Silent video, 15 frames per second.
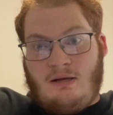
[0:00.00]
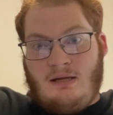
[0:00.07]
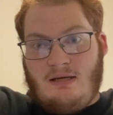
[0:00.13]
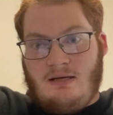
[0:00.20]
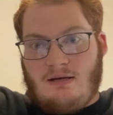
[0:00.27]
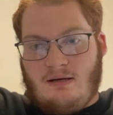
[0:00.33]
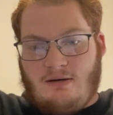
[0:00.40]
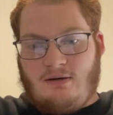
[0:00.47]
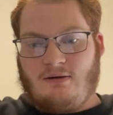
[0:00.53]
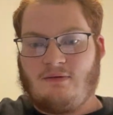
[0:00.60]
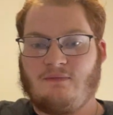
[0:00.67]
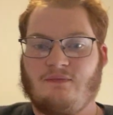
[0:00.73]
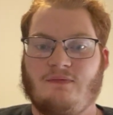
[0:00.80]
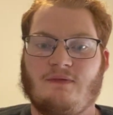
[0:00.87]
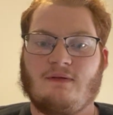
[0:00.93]
here.
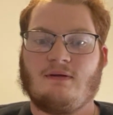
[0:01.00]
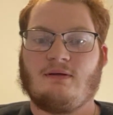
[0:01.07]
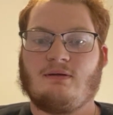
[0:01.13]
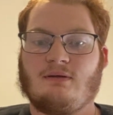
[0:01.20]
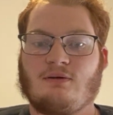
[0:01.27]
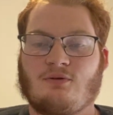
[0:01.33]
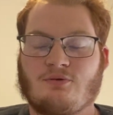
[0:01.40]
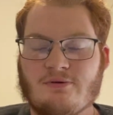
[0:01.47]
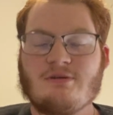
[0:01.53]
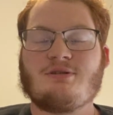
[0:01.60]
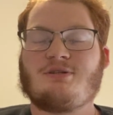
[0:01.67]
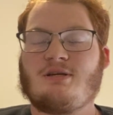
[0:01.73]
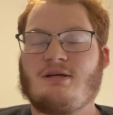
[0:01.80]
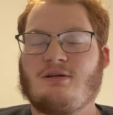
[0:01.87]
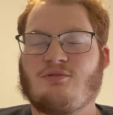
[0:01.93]

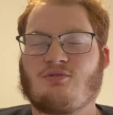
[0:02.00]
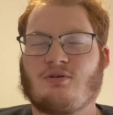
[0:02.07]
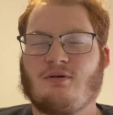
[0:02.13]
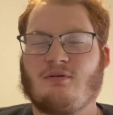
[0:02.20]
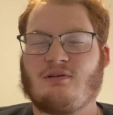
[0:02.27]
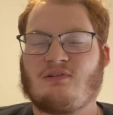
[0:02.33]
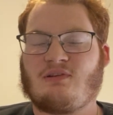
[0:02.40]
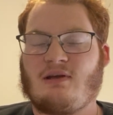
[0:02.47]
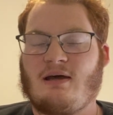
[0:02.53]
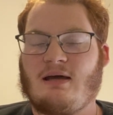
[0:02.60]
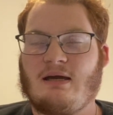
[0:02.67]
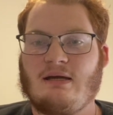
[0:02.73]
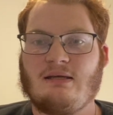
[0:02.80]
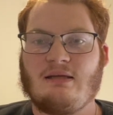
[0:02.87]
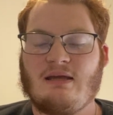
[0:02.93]
Cringy intro
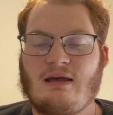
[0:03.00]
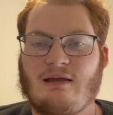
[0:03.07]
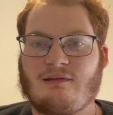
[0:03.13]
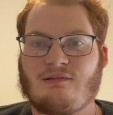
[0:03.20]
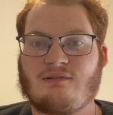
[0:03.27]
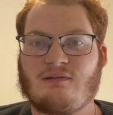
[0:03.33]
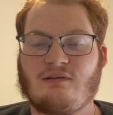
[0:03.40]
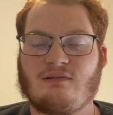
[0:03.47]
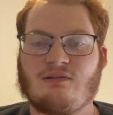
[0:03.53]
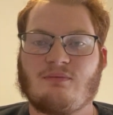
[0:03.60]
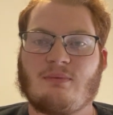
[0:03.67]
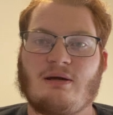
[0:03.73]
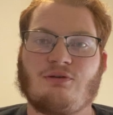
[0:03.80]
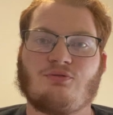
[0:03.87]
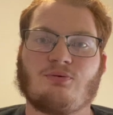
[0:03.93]
aside, yes, this is
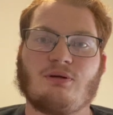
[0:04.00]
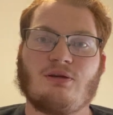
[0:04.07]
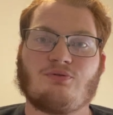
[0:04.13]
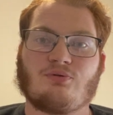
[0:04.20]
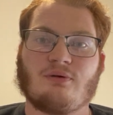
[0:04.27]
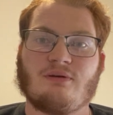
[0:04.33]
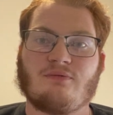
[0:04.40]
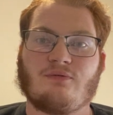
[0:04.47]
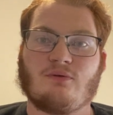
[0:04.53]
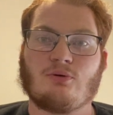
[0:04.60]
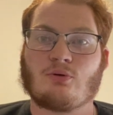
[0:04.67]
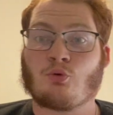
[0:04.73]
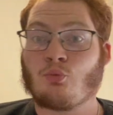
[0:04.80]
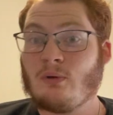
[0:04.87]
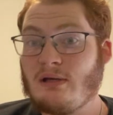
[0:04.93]
my
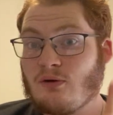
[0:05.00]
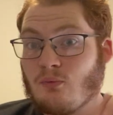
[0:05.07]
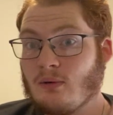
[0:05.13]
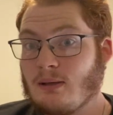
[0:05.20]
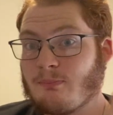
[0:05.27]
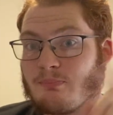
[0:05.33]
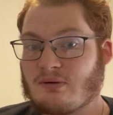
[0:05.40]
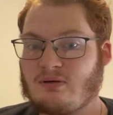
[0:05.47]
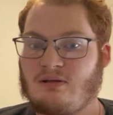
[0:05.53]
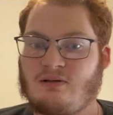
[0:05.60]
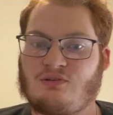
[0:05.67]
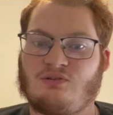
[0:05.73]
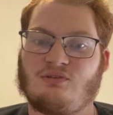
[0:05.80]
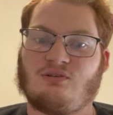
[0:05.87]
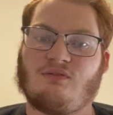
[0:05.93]
2024 week one
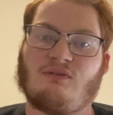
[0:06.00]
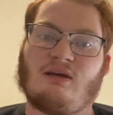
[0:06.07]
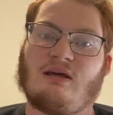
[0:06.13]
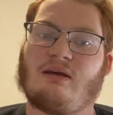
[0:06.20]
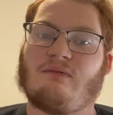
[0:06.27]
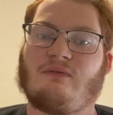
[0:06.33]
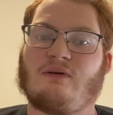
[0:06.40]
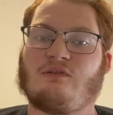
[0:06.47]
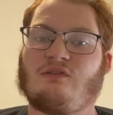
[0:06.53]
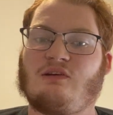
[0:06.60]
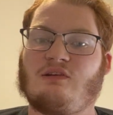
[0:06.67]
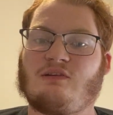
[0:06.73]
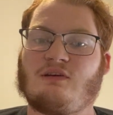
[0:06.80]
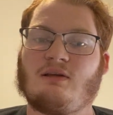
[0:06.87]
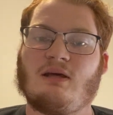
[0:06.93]
predictions of the NFL
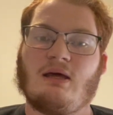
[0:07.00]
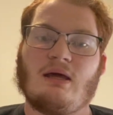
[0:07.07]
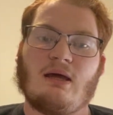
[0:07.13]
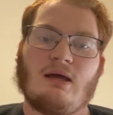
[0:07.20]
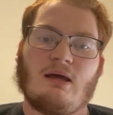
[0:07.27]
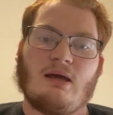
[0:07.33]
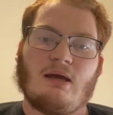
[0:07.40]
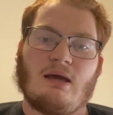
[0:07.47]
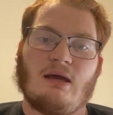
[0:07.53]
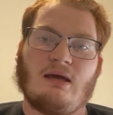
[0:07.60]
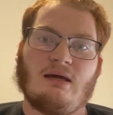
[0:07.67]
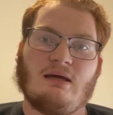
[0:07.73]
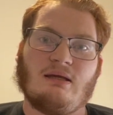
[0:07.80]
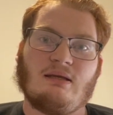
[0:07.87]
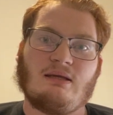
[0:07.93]
season.
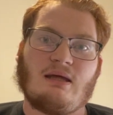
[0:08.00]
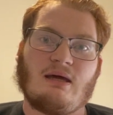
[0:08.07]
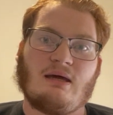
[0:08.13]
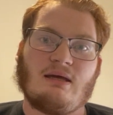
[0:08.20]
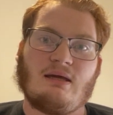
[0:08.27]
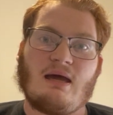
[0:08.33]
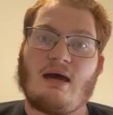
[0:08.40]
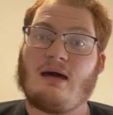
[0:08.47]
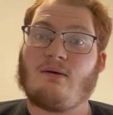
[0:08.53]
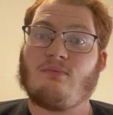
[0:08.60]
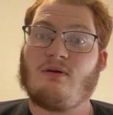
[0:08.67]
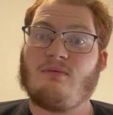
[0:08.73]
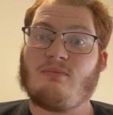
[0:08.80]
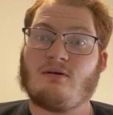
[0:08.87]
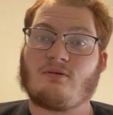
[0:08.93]
And yeah,
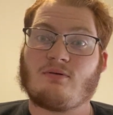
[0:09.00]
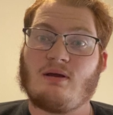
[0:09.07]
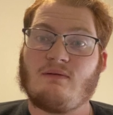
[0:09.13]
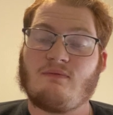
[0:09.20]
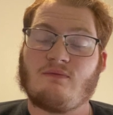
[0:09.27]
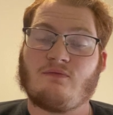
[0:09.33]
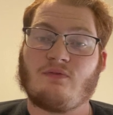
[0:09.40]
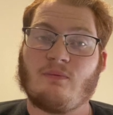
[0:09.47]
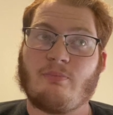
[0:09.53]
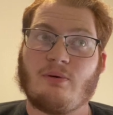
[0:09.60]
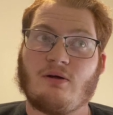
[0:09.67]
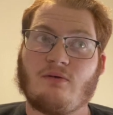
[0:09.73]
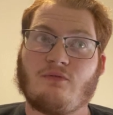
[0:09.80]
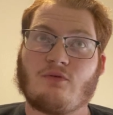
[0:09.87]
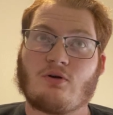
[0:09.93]
we've been craving
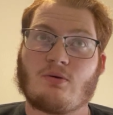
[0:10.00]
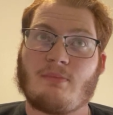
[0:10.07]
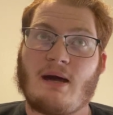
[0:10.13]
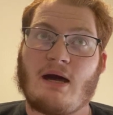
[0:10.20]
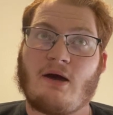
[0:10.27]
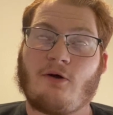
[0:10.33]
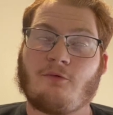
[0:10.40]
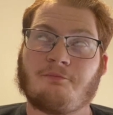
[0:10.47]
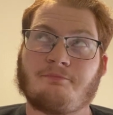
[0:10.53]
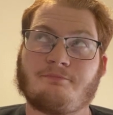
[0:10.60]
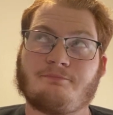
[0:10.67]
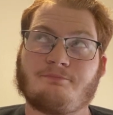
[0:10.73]
football for about